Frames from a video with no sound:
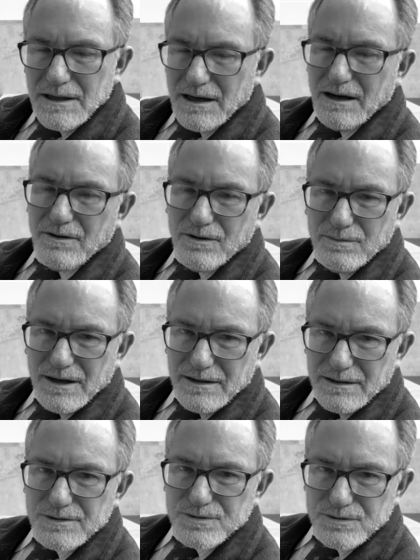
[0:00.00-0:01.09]
I owe
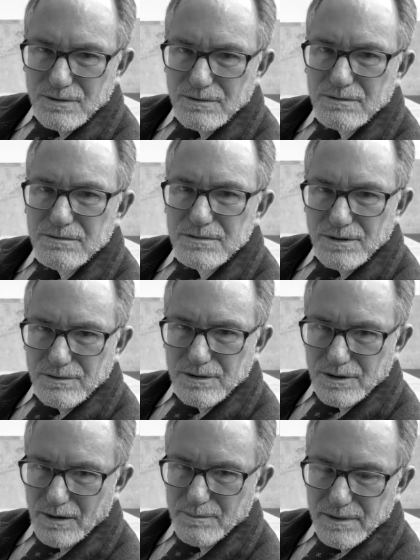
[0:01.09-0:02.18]
my soul to the
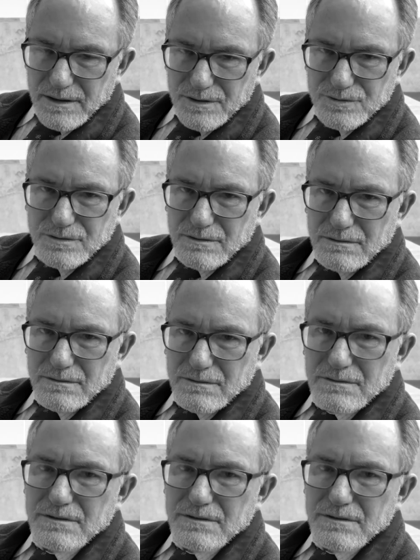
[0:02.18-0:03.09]
company store.